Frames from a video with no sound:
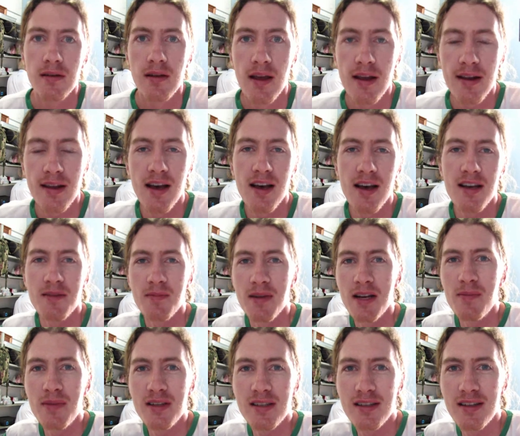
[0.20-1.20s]
Hey guys, my
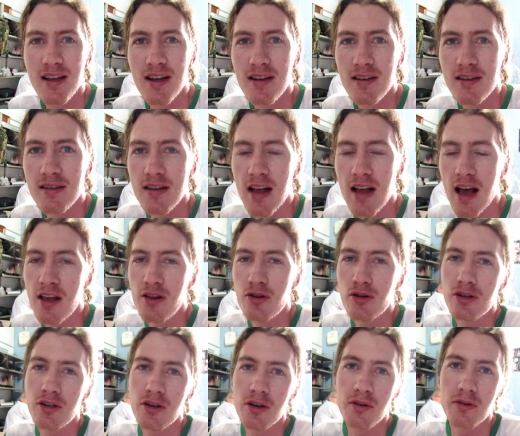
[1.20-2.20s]
name is Dennis. I
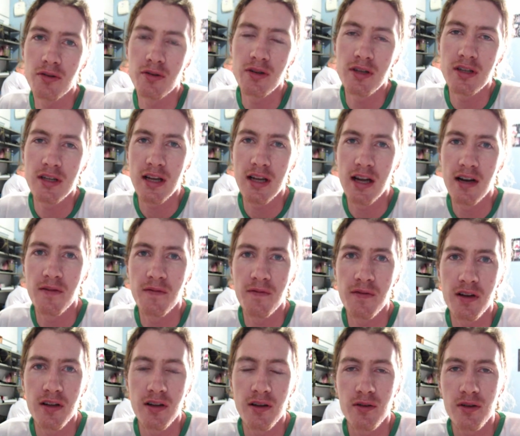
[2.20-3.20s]
usually don't do this kind of
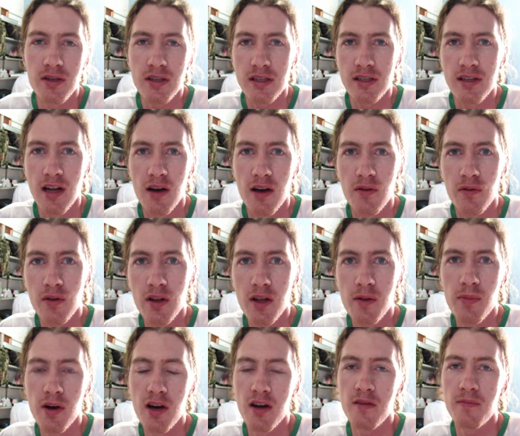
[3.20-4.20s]
videos. It's not really
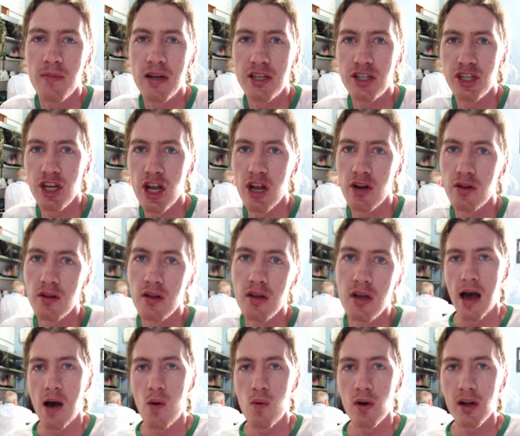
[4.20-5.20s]
part of my channel.
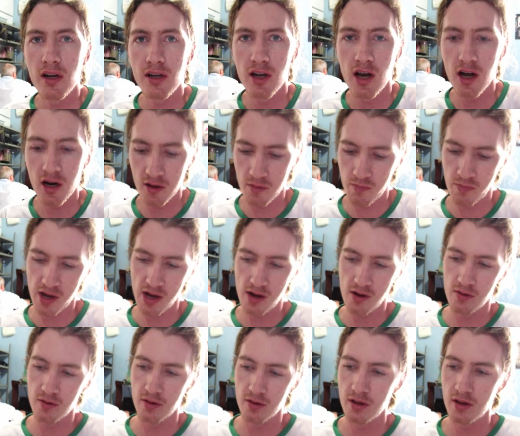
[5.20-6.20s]
I want to talk
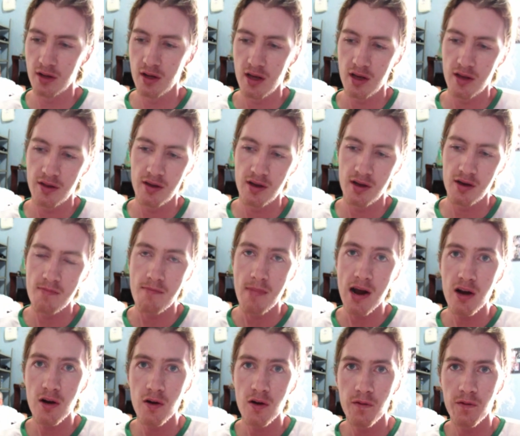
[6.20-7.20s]
about the
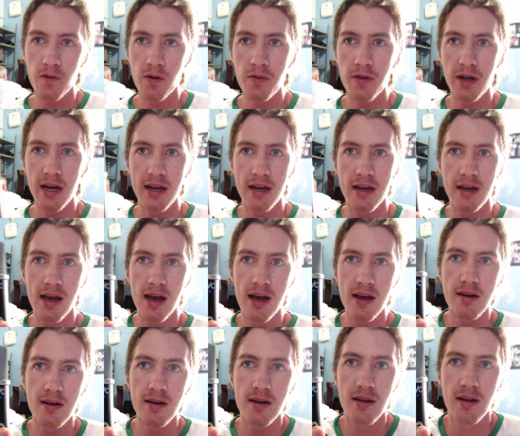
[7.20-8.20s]
microphone that I
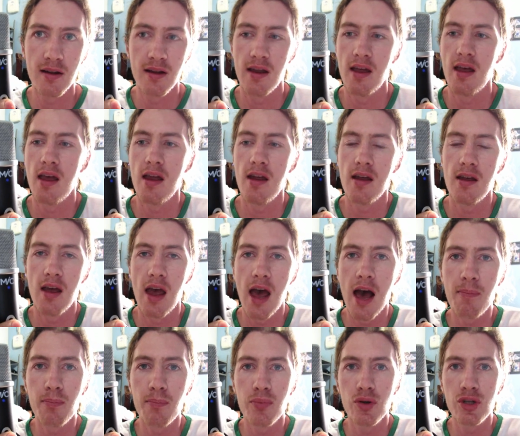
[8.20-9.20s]
got, uh,
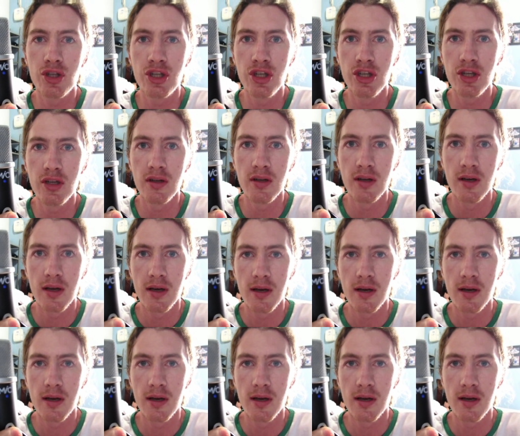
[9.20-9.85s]
Apogee